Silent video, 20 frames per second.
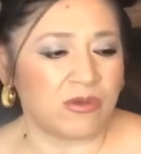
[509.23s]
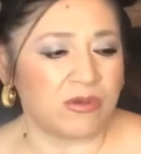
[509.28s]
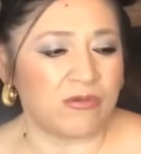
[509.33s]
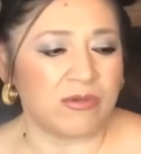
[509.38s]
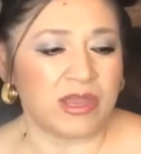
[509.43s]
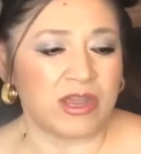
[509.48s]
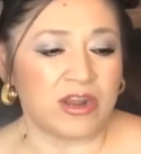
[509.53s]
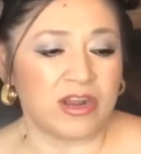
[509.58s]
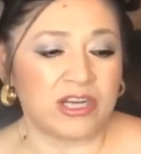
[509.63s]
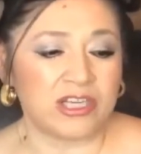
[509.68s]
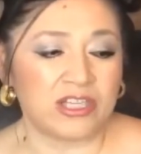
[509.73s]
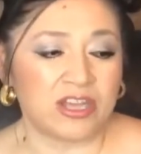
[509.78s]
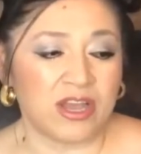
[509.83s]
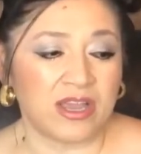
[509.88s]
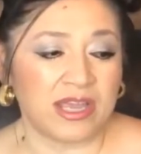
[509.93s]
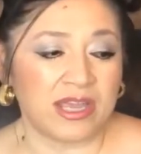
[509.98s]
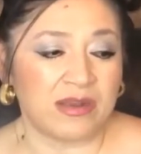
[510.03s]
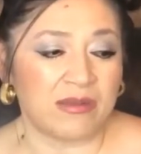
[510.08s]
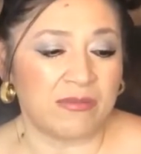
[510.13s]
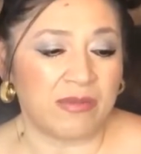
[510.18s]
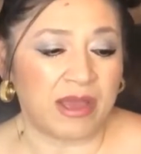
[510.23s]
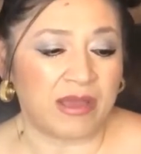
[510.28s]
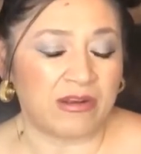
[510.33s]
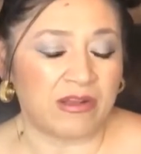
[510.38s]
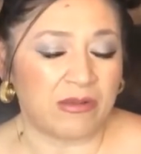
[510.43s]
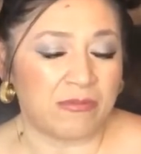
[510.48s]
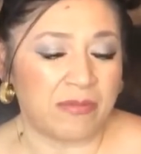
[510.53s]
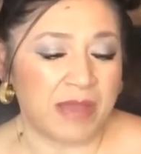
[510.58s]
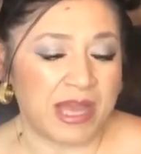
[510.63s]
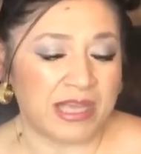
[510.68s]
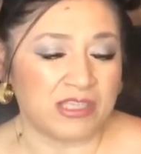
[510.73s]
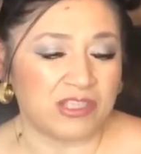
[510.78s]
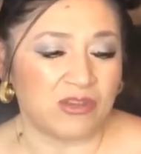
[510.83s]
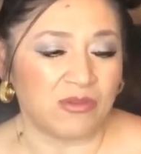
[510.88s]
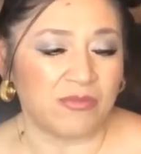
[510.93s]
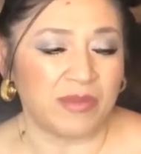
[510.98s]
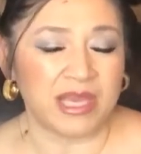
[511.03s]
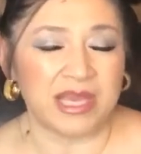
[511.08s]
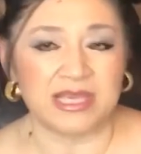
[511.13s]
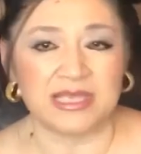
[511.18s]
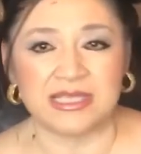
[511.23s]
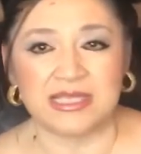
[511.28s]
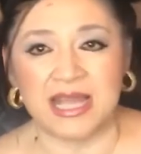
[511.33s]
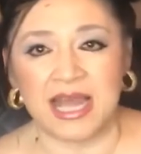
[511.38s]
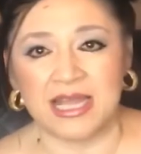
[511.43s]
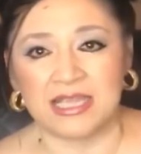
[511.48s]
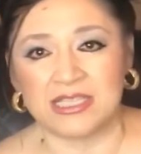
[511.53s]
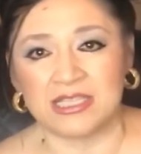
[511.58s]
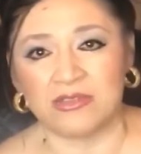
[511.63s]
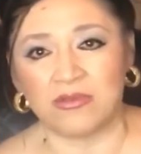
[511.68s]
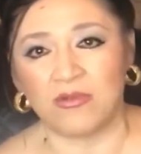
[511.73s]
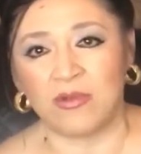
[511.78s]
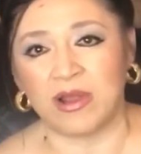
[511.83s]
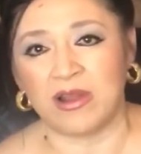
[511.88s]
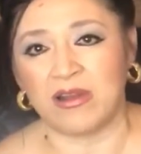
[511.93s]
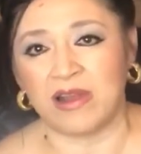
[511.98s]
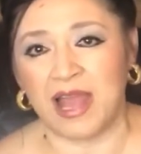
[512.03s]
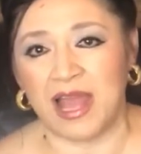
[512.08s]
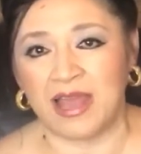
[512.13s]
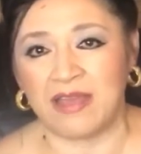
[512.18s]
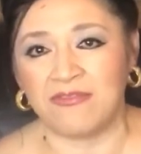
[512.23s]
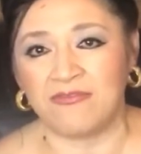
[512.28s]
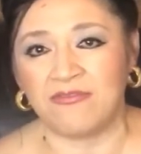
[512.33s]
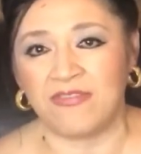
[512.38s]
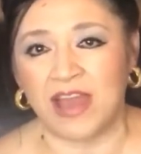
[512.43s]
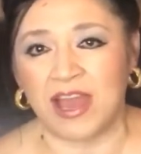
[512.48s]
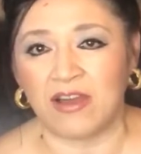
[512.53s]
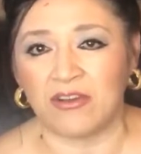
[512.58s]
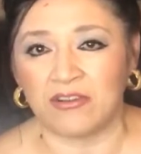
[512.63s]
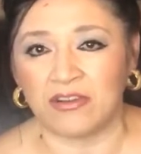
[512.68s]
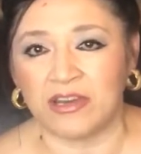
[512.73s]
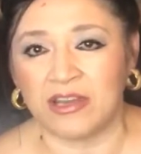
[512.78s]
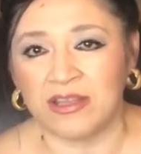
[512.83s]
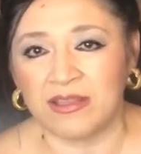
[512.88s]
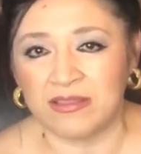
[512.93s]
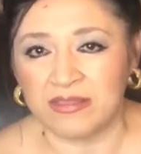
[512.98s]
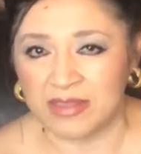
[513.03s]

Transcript: and we are talking about El Paso because that's where I found